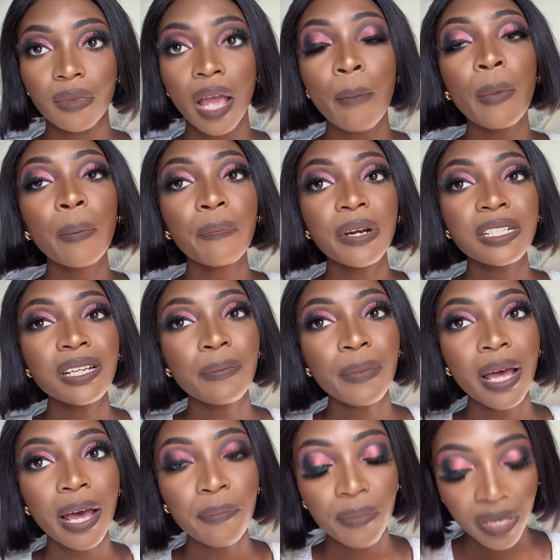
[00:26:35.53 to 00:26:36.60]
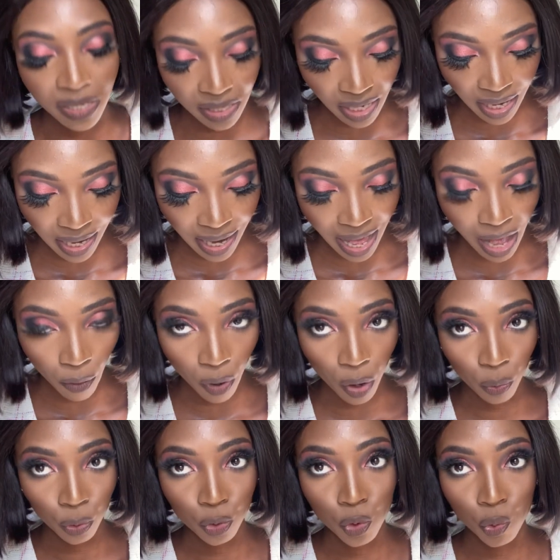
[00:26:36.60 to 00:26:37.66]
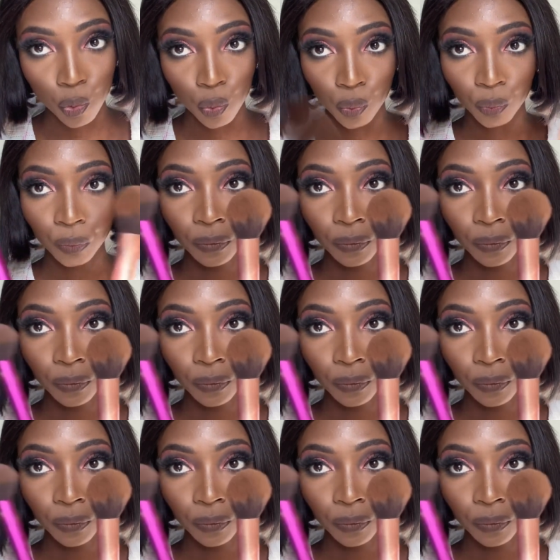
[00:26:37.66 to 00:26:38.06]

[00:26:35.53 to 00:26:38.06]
I'm a brush biza lawa or 2